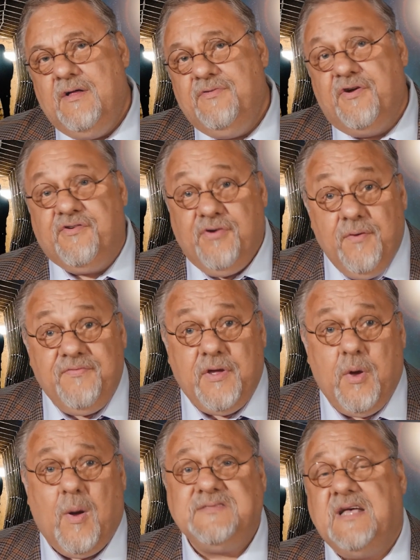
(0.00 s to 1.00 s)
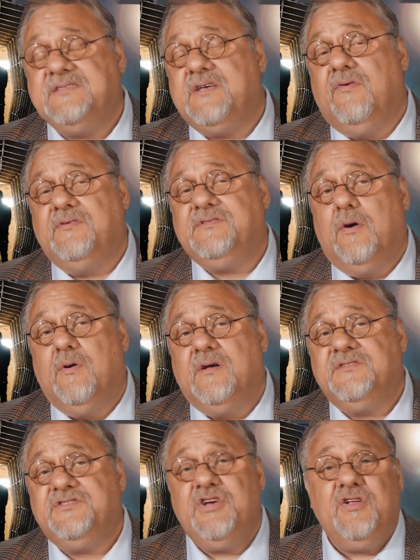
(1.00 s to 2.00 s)
The crew of the U S S Saratoga
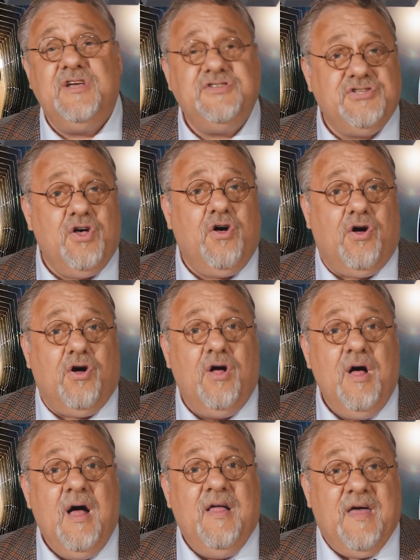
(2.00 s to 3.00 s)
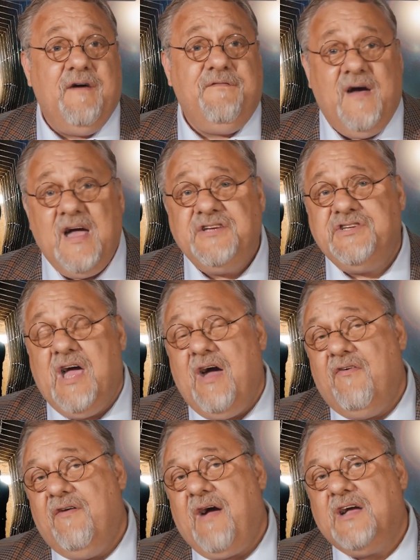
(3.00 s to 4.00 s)
certainly saw their fair
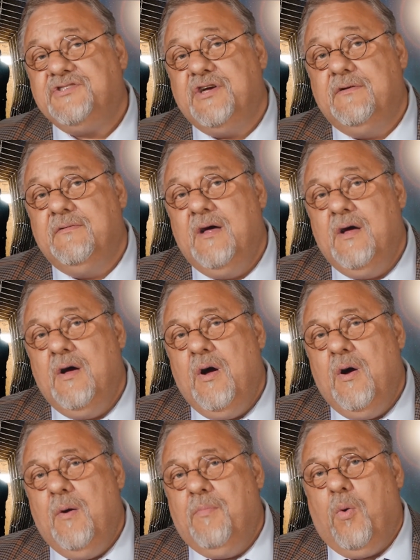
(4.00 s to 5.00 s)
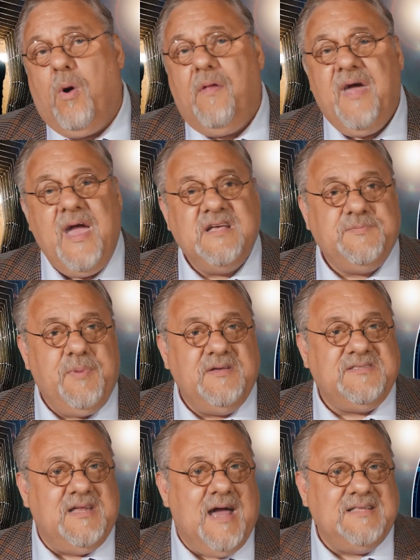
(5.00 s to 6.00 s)
share of action, but what they
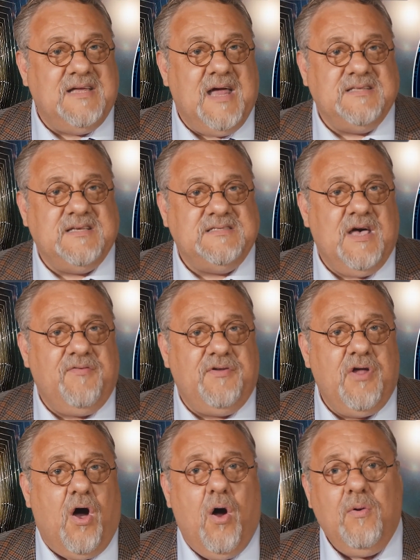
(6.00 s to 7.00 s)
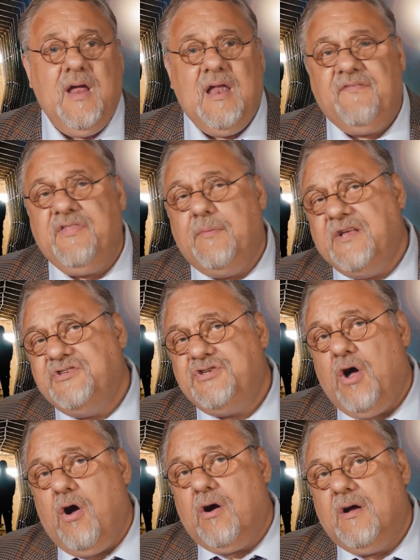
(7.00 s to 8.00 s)
experienced in nineteen eighty-seven not only left them in
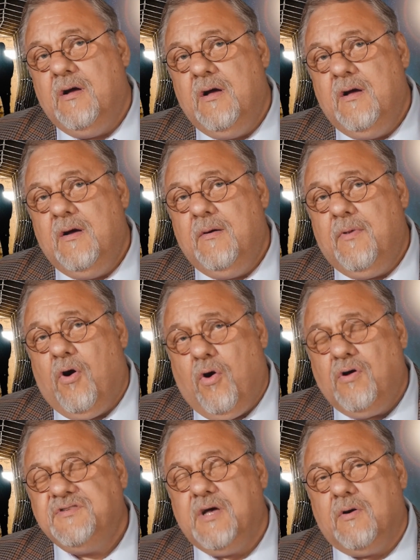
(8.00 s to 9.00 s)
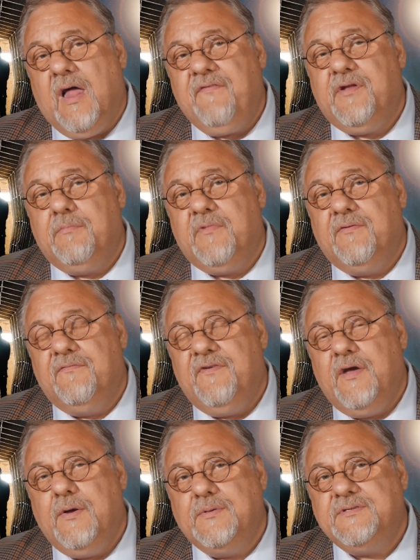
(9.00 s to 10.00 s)
shock, but also left them
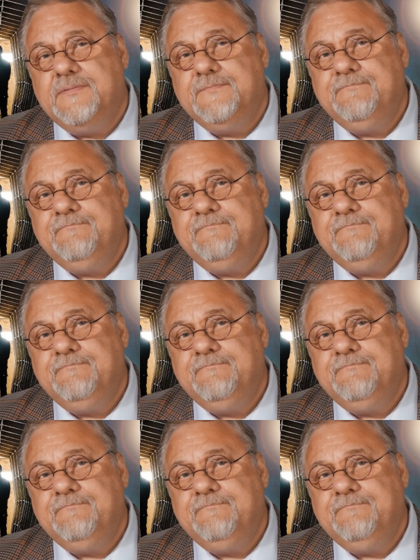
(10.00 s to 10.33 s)
confused.